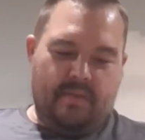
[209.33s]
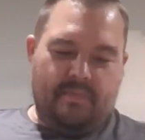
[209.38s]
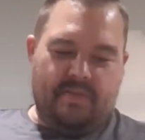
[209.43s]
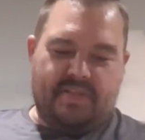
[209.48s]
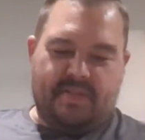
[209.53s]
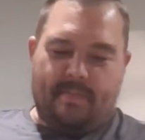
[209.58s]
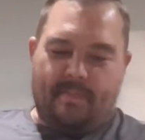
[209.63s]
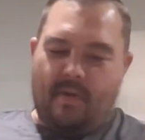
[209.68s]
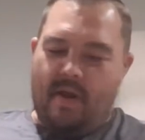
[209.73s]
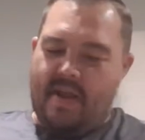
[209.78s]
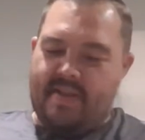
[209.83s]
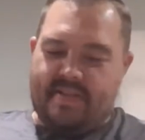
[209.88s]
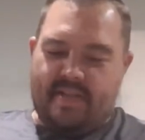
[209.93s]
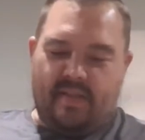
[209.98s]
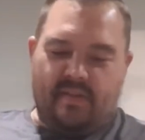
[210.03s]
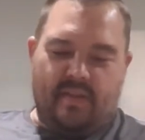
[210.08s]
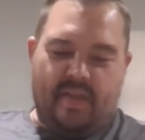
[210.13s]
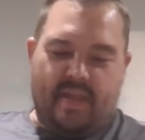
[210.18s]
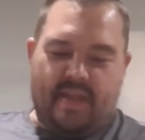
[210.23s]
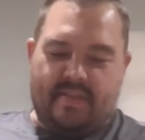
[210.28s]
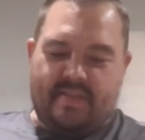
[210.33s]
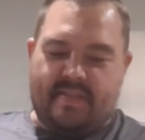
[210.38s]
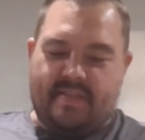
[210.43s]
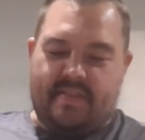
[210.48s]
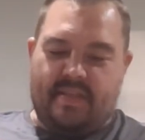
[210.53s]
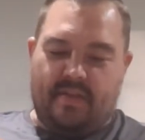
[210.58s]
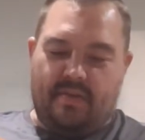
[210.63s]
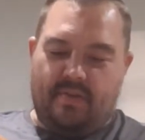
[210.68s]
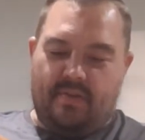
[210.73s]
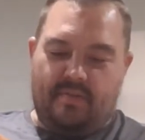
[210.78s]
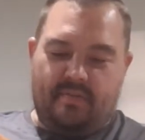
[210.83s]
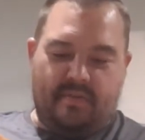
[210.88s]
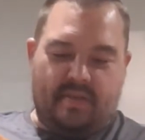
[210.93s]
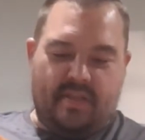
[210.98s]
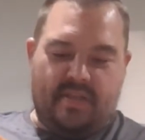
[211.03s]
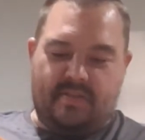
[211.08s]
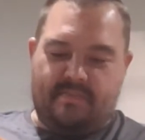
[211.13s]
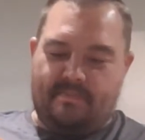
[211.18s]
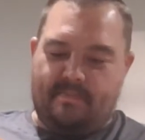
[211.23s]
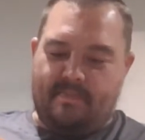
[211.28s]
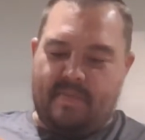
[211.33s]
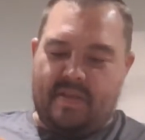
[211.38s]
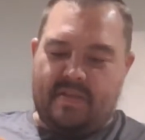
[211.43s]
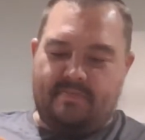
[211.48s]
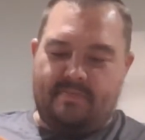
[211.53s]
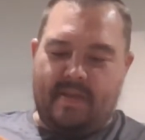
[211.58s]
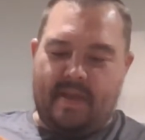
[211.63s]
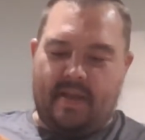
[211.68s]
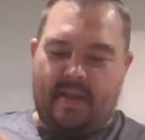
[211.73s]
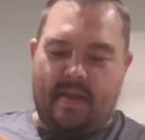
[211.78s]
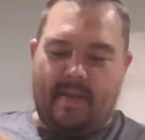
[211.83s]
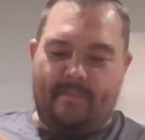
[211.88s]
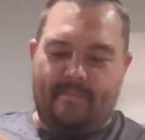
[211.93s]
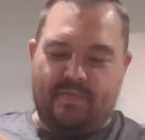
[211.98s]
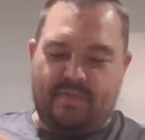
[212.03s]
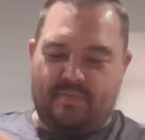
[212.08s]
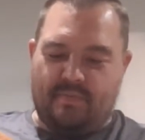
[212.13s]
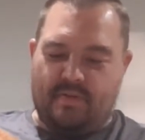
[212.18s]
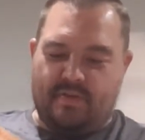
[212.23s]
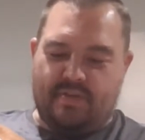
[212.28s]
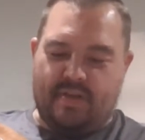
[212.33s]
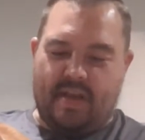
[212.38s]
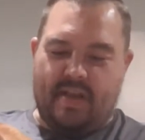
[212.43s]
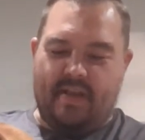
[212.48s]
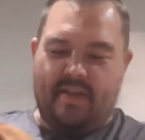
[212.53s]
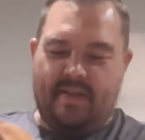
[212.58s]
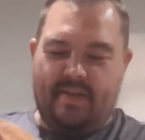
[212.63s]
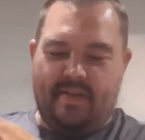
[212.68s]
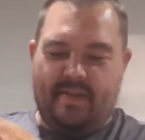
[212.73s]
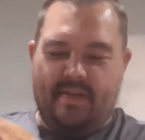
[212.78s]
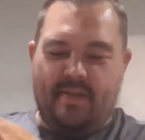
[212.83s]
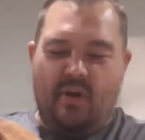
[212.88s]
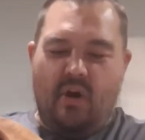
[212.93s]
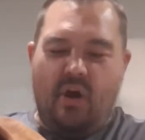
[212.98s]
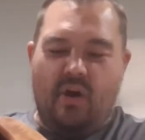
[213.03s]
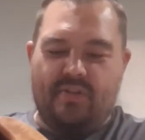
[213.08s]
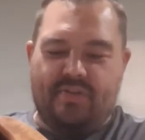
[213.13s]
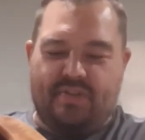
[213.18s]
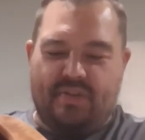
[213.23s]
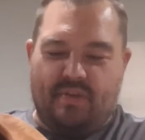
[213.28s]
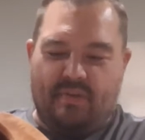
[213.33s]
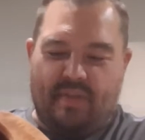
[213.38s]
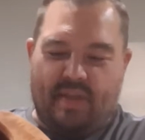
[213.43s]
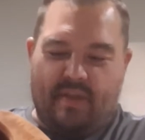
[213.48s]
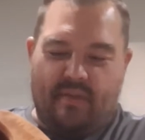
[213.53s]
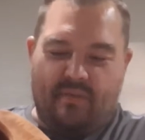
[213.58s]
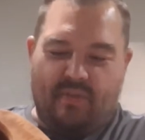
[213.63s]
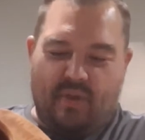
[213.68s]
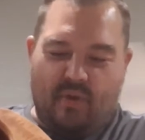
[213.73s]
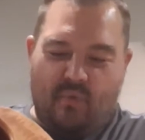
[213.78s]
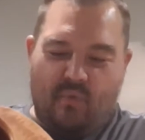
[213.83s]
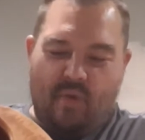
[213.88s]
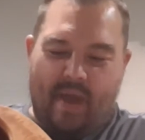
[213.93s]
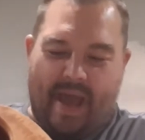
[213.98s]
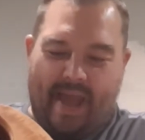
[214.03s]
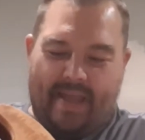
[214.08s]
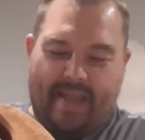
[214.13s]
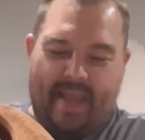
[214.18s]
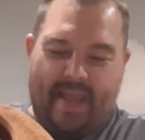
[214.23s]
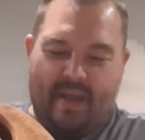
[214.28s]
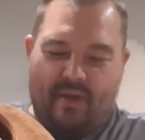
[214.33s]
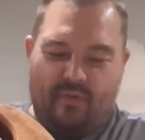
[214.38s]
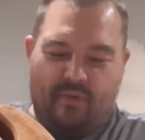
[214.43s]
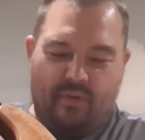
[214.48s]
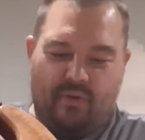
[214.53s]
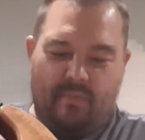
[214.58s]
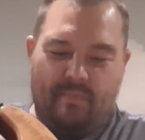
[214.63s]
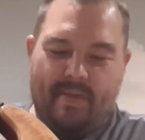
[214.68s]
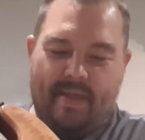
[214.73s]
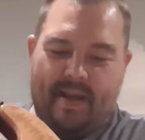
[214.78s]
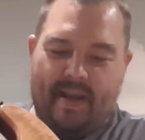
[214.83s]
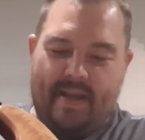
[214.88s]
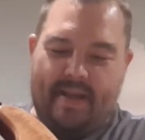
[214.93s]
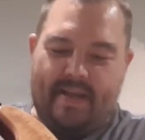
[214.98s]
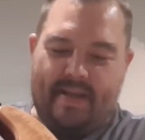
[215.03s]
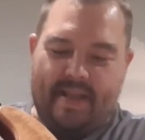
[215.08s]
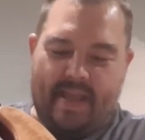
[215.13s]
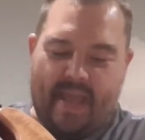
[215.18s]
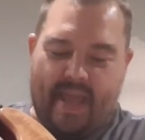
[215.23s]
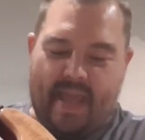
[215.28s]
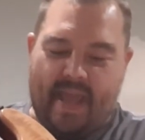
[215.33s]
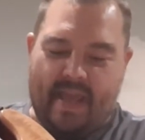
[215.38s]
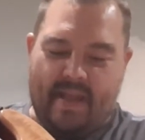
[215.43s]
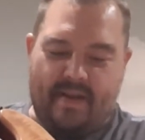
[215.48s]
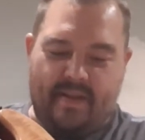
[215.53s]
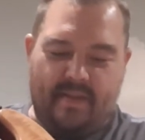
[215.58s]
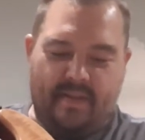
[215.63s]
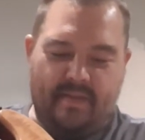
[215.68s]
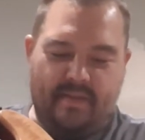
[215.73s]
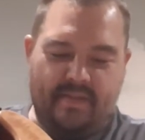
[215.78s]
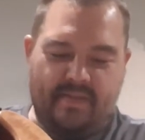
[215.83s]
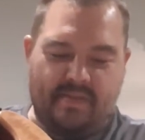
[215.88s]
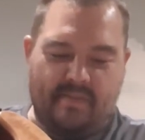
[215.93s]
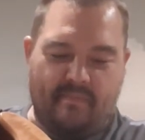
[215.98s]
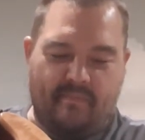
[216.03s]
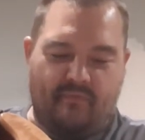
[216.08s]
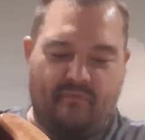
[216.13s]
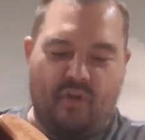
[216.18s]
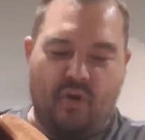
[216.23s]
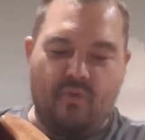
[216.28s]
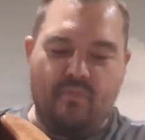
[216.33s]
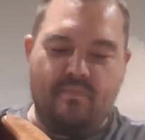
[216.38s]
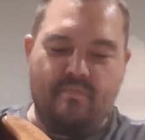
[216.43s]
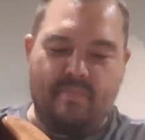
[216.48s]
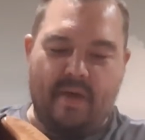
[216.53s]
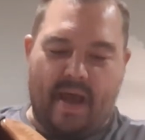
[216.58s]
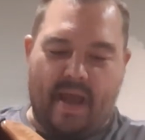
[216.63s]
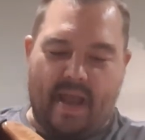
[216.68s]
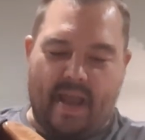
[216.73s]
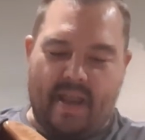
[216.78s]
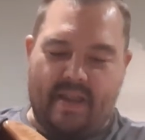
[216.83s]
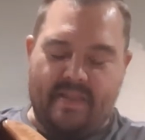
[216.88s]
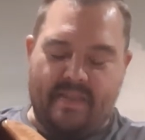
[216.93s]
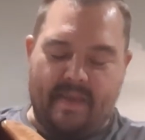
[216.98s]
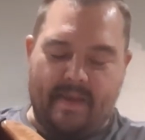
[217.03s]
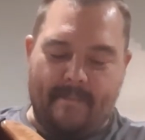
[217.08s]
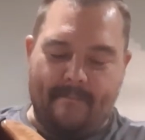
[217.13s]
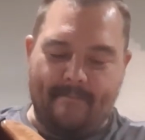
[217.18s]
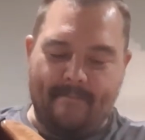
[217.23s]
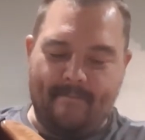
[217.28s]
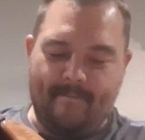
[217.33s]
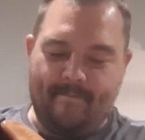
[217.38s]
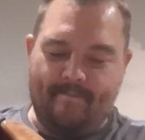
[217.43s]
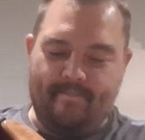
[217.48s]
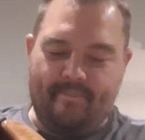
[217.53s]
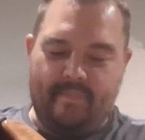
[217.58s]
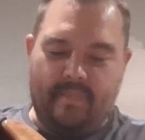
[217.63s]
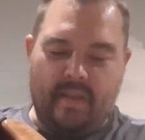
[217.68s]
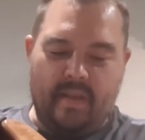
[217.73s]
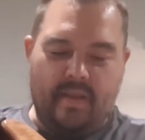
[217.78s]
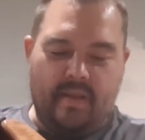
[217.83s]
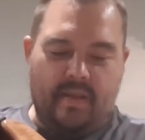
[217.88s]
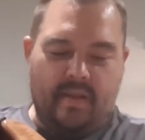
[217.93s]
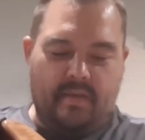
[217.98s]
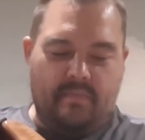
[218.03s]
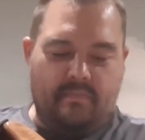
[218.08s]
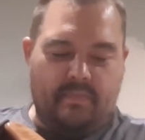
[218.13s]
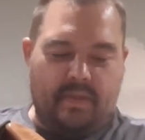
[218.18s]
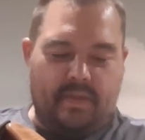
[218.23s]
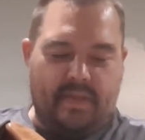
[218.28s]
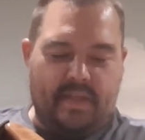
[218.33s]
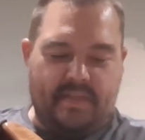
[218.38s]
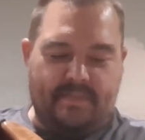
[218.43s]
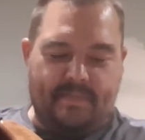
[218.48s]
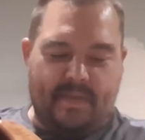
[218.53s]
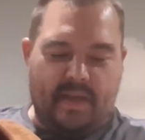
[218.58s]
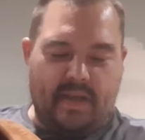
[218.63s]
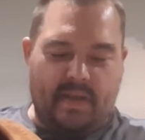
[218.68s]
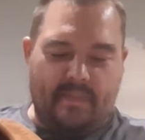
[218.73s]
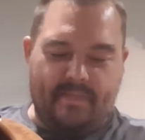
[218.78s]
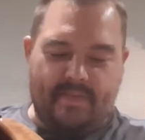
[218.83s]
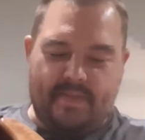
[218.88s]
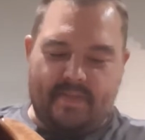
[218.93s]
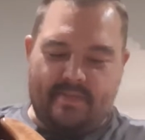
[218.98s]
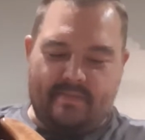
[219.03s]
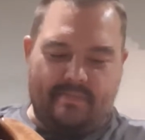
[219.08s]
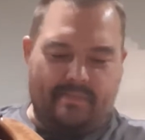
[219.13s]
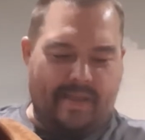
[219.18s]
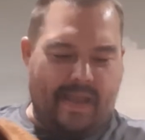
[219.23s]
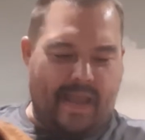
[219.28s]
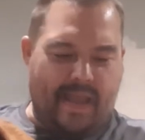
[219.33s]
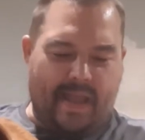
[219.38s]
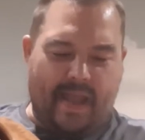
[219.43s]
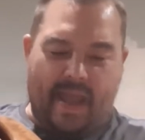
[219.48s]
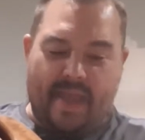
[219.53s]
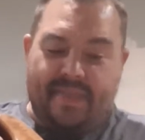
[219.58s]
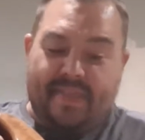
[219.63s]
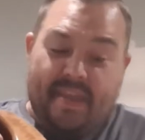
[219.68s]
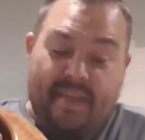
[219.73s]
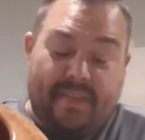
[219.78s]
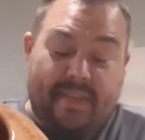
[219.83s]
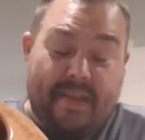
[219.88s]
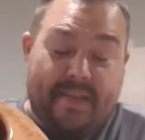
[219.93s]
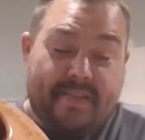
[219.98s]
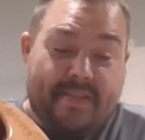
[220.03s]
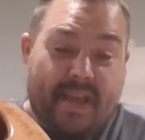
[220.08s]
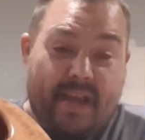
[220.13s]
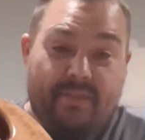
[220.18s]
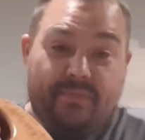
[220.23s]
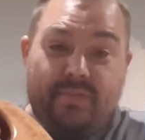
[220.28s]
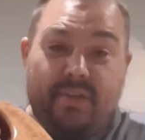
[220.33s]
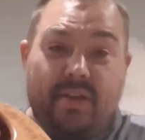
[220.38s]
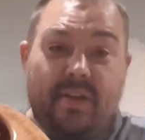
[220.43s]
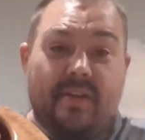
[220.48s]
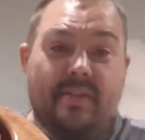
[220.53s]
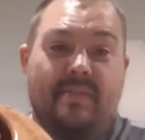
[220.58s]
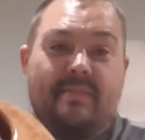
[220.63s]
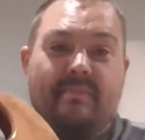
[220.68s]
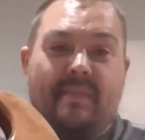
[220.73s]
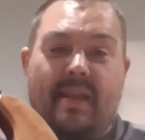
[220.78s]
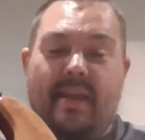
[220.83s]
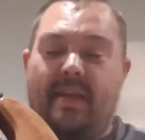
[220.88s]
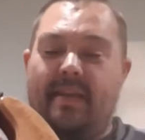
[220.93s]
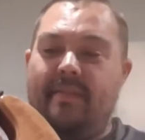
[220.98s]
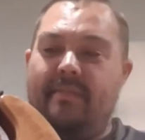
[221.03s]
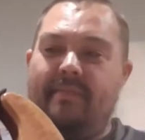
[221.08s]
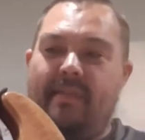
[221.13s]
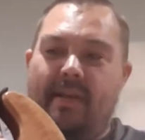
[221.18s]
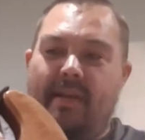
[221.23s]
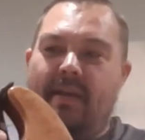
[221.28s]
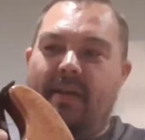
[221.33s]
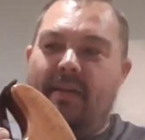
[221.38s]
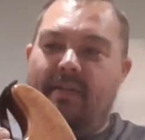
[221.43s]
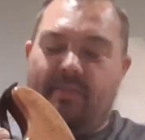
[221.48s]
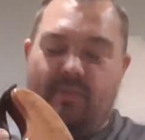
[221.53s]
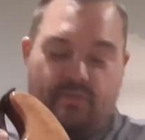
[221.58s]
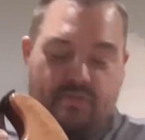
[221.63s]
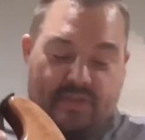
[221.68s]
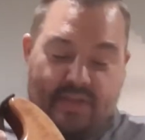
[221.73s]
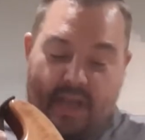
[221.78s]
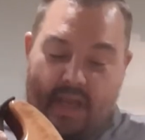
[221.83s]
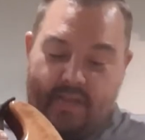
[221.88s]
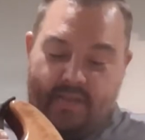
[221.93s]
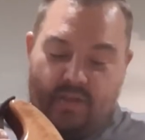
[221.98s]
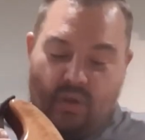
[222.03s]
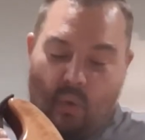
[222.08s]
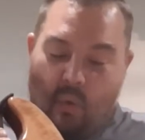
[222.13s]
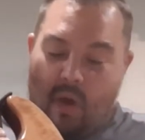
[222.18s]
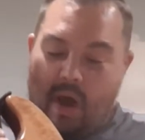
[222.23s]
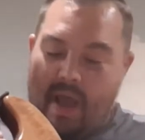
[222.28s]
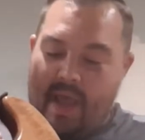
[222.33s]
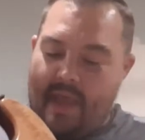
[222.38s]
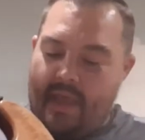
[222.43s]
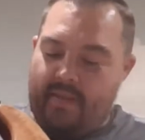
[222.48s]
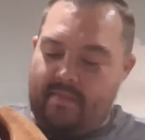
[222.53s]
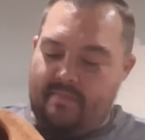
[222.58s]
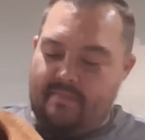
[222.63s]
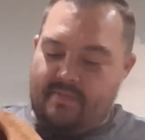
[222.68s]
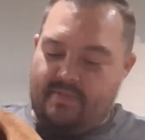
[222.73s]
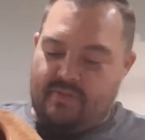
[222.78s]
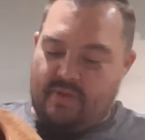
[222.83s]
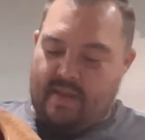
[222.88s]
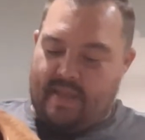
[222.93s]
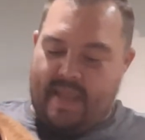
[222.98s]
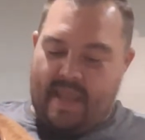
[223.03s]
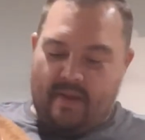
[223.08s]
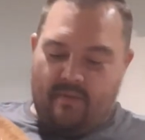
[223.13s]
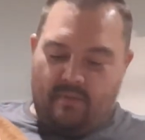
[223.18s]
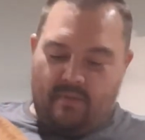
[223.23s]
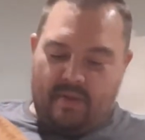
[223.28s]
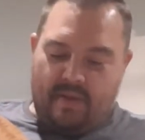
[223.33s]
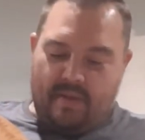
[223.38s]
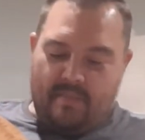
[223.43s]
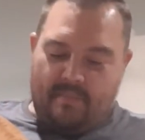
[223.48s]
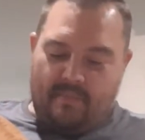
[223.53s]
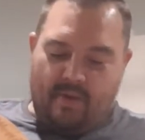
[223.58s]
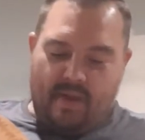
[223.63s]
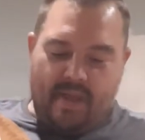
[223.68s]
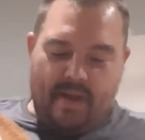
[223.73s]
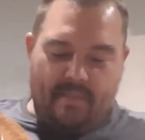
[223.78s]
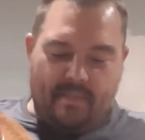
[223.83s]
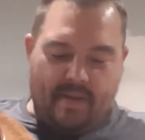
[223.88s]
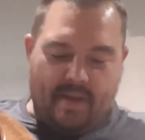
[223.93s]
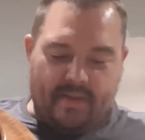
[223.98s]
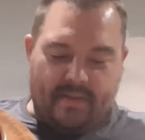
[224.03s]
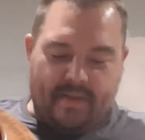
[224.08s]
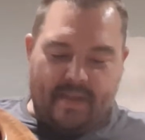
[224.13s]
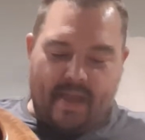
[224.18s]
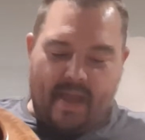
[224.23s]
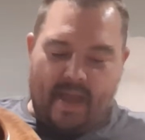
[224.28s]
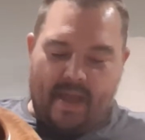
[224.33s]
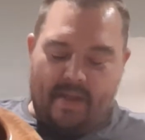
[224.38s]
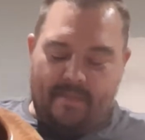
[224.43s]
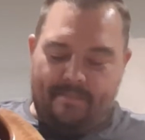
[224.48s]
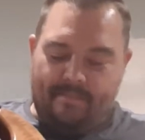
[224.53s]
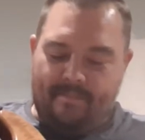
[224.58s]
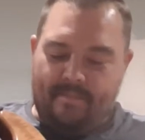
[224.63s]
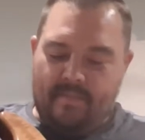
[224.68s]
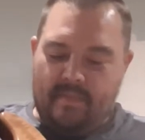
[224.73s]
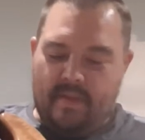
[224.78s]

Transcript: But surprisingly, it's still these pickups, which they're rocking a little bit. I need to add some foam behind them. But these pickups, I think they sound good, and they're dead quiet, so I can't really complain about that.